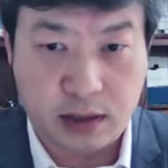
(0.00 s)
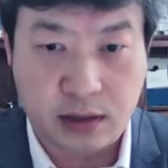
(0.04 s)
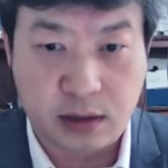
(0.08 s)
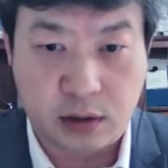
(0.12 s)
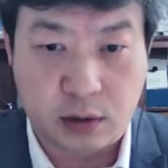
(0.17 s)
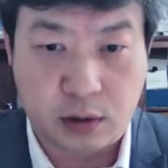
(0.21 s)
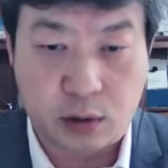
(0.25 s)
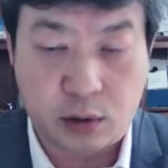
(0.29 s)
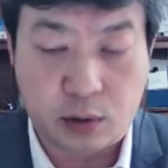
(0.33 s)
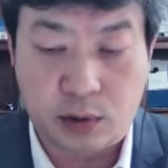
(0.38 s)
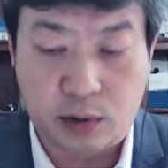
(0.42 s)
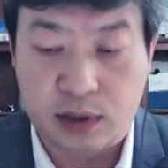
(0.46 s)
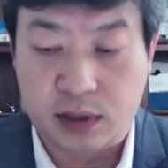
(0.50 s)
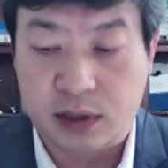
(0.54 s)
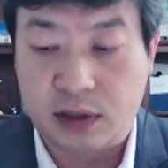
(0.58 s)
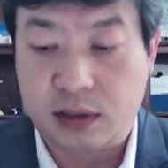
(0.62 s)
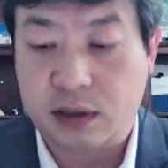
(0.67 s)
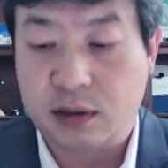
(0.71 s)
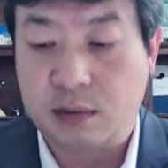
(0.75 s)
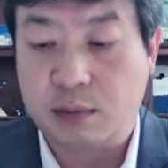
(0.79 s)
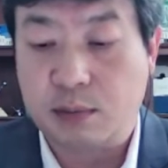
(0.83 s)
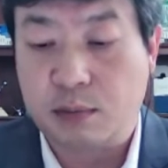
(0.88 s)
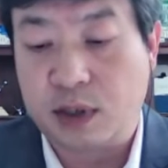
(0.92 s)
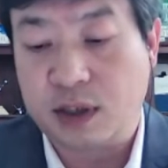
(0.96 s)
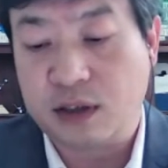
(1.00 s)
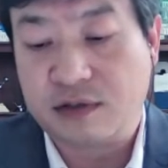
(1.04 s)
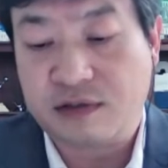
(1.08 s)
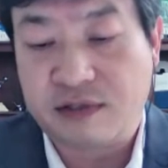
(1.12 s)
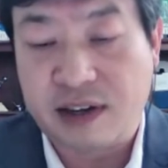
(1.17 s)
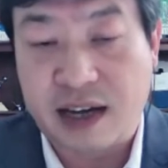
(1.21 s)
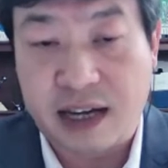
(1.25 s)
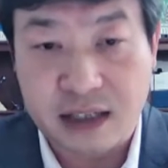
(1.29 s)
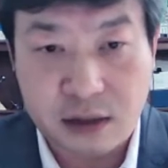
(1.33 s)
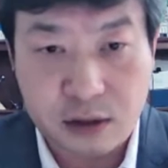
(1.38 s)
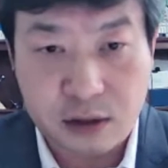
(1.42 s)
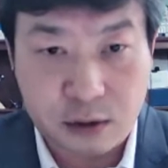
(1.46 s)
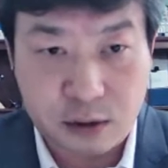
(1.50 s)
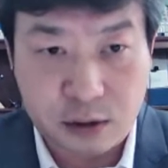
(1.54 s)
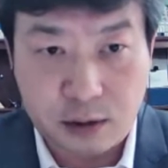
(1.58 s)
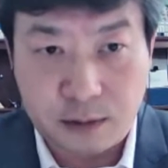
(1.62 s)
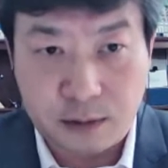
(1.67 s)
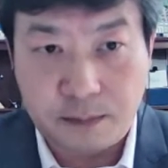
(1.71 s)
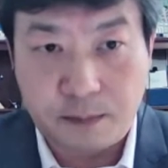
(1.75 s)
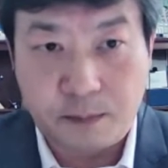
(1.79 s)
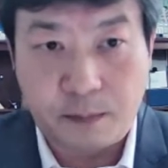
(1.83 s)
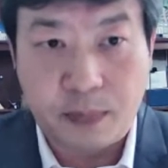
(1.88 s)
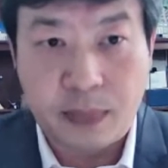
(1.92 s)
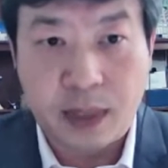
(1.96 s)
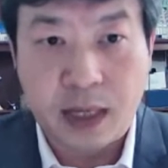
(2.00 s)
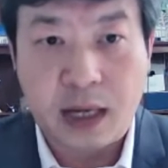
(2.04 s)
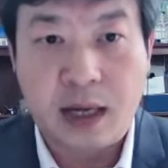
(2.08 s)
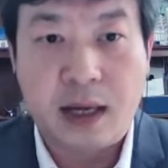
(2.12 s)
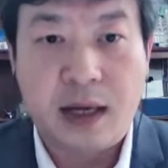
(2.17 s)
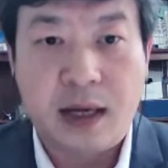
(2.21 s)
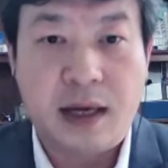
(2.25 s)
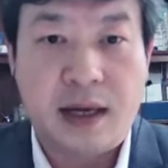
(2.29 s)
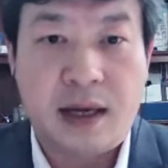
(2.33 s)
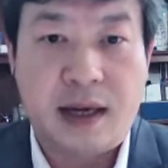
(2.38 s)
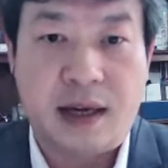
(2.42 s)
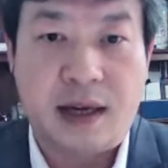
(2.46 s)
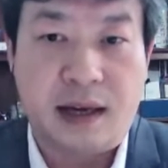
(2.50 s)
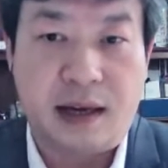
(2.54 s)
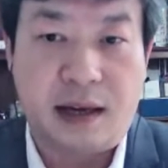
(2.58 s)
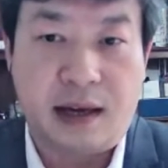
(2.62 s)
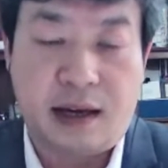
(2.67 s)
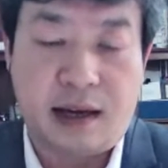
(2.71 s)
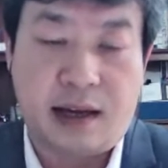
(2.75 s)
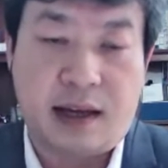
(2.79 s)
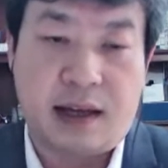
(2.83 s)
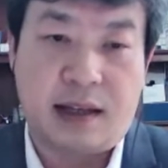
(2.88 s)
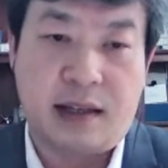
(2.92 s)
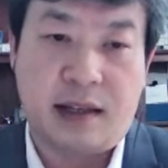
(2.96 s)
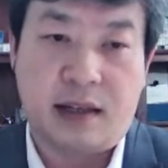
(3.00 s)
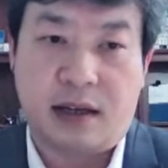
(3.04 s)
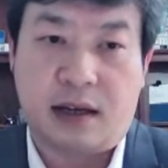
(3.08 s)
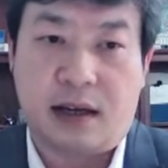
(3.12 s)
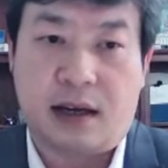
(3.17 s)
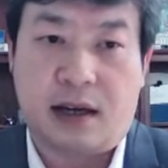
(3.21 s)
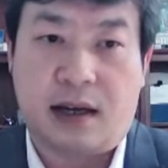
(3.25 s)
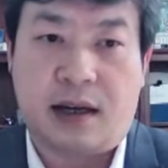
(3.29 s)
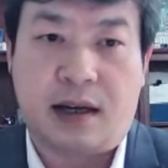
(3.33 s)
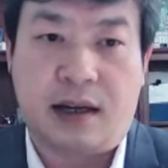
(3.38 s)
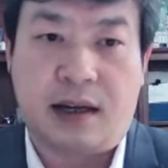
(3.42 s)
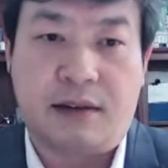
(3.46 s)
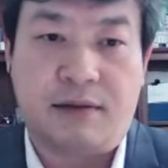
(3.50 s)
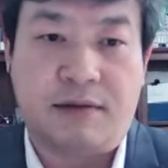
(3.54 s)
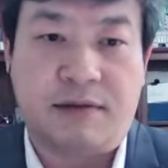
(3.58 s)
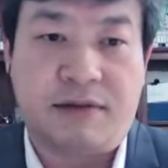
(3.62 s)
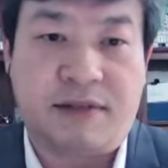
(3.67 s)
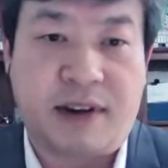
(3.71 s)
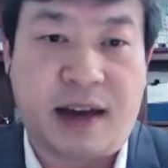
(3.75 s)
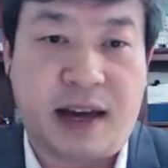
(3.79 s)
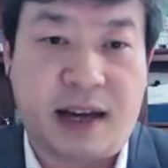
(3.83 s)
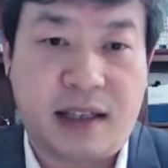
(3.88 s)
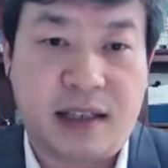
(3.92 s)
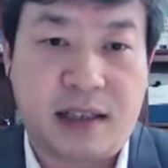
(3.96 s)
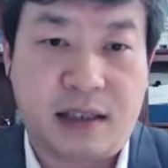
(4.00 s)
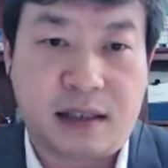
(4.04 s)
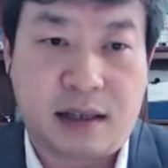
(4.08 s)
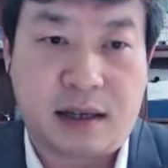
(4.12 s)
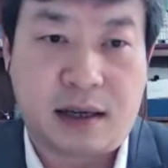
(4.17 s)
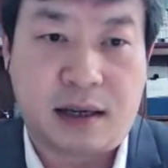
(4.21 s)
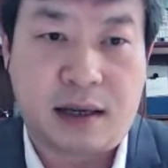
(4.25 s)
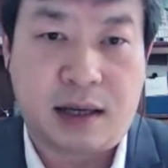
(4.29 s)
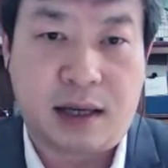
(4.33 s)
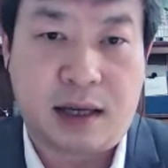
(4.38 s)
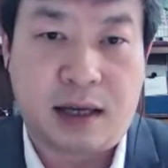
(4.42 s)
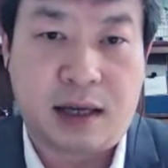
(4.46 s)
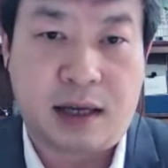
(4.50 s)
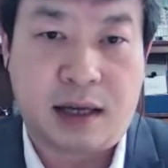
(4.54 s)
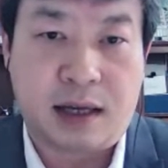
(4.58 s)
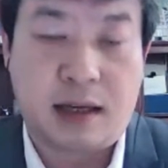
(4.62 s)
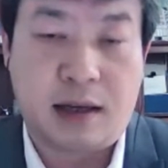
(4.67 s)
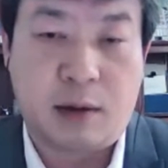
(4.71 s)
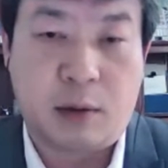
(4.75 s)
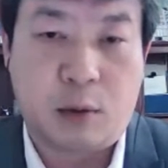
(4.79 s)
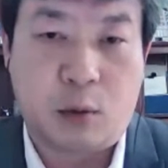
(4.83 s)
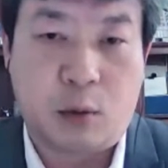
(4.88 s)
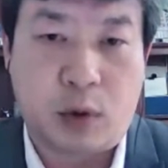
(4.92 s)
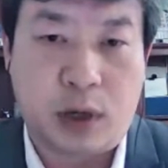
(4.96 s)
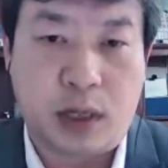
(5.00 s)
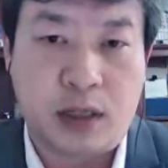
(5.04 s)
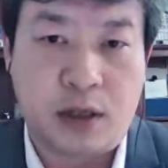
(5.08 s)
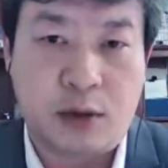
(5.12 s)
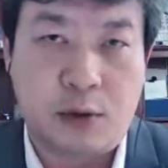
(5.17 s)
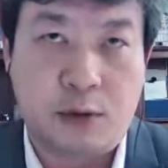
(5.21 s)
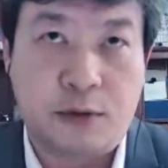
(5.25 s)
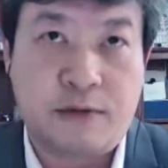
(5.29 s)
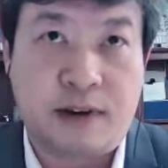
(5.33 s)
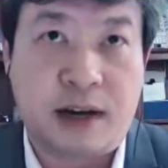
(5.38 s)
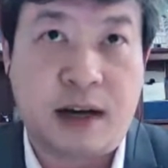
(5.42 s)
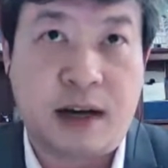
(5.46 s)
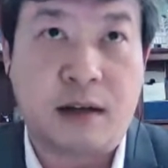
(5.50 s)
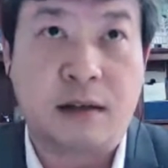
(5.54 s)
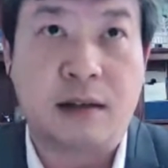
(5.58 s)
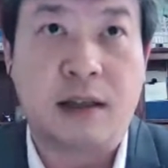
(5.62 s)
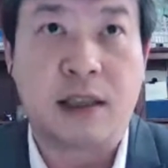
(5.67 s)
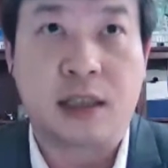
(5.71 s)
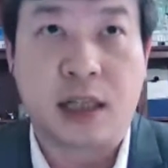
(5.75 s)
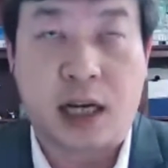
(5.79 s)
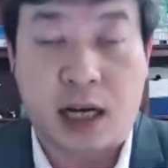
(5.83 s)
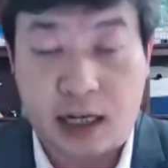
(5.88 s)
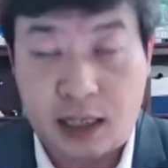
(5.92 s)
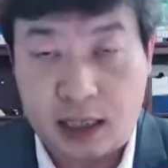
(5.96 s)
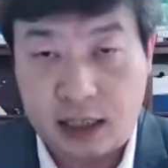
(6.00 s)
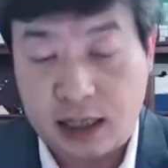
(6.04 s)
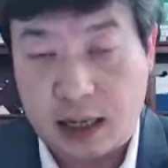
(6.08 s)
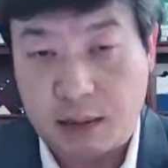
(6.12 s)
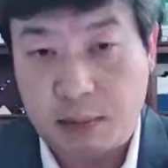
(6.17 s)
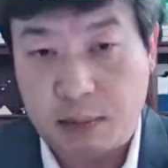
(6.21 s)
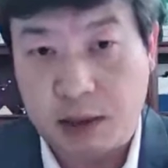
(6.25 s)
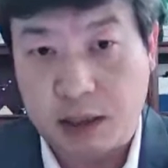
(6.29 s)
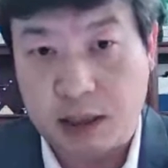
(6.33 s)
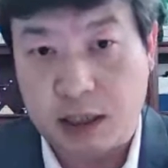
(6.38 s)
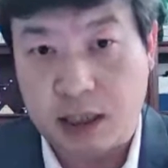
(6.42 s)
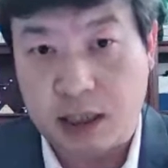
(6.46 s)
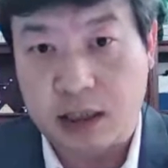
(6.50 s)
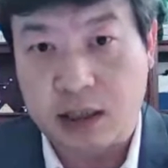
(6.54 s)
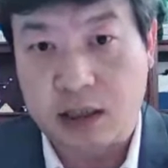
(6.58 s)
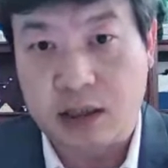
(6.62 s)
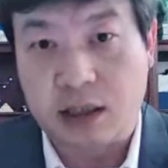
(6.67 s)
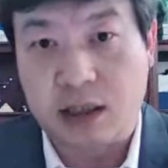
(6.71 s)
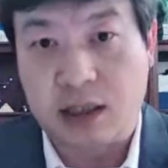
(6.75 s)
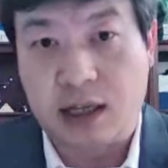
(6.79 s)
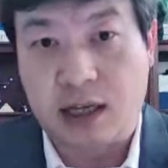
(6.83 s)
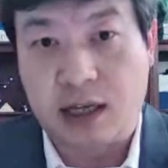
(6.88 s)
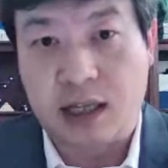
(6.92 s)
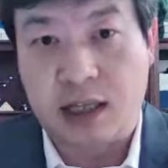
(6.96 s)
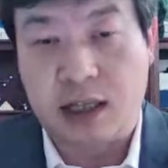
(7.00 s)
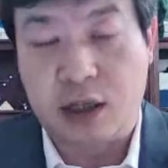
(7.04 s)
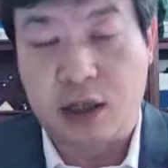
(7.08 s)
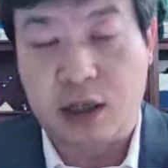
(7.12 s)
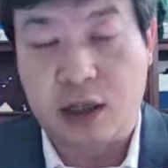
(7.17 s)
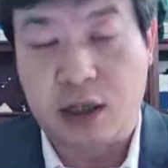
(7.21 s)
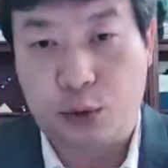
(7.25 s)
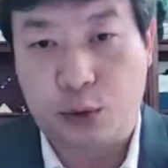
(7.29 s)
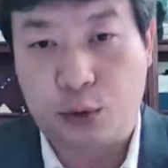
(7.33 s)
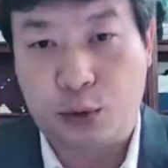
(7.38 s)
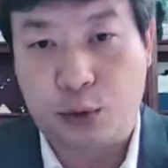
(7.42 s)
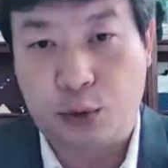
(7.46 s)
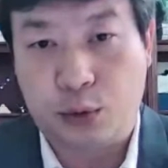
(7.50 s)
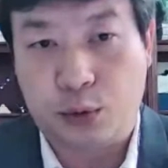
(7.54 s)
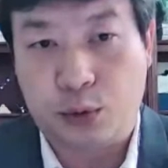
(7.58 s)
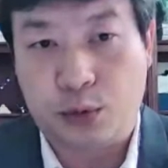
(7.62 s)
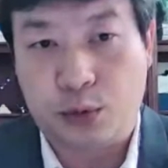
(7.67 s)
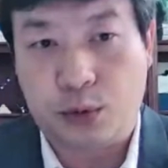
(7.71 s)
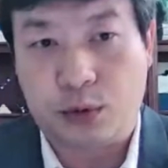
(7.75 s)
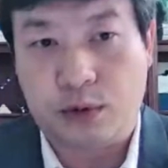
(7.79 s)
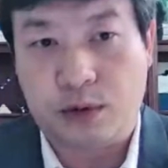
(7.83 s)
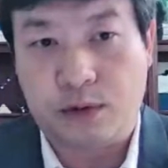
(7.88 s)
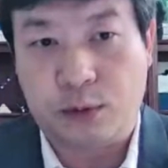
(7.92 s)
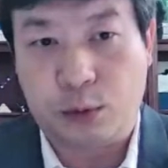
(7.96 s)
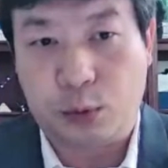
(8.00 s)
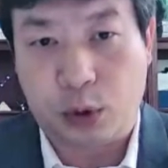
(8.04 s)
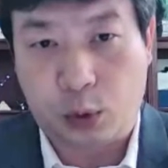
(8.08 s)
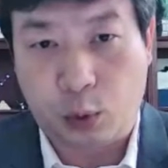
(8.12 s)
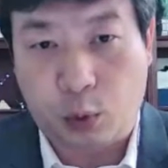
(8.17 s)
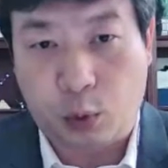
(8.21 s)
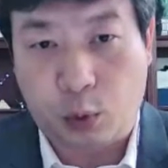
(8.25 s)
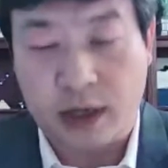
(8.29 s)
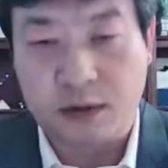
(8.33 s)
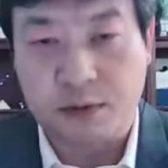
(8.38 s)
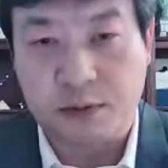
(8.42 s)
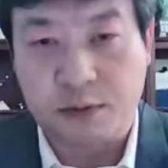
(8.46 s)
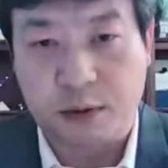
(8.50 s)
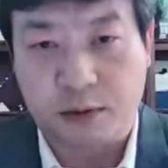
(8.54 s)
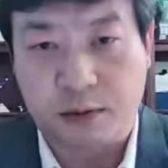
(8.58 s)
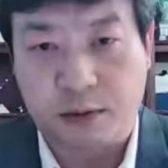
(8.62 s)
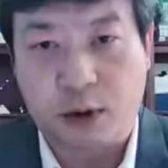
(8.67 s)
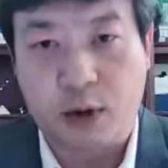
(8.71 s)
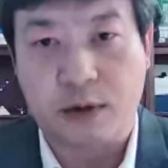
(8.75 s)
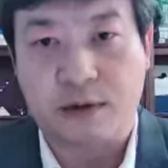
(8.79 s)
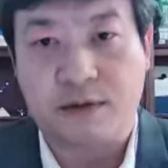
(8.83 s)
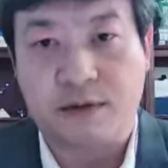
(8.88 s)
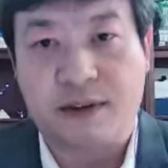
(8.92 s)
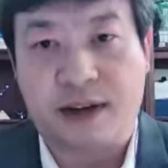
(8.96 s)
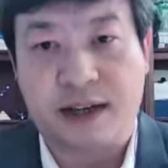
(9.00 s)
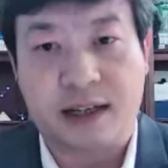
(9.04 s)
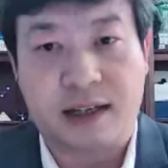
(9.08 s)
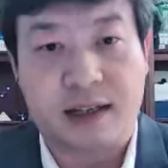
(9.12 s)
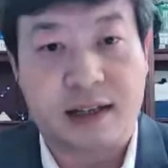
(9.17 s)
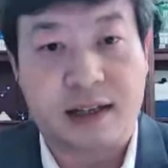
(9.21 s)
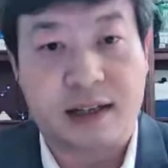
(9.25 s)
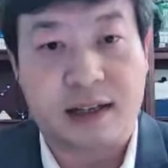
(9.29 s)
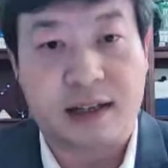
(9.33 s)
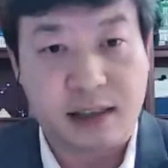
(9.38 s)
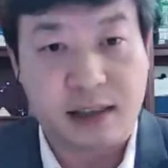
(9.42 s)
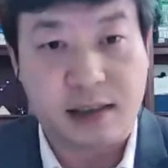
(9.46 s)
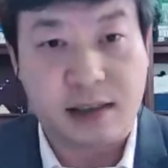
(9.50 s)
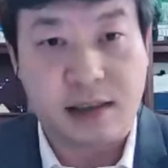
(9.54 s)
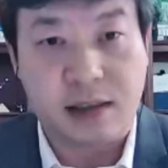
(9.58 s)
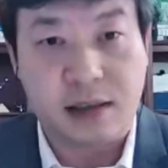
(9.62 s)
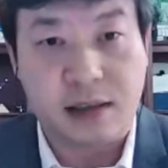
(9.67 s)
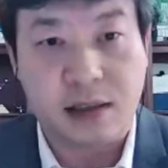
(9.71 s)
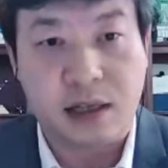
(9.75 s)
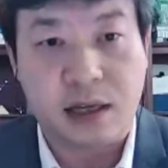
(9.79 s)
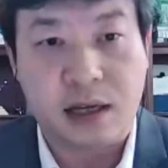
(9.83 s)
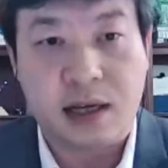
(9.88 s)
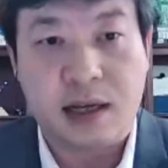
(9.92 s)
So it's much faster. And in fact, when you file a Chinese application and you request for foreign fighting license,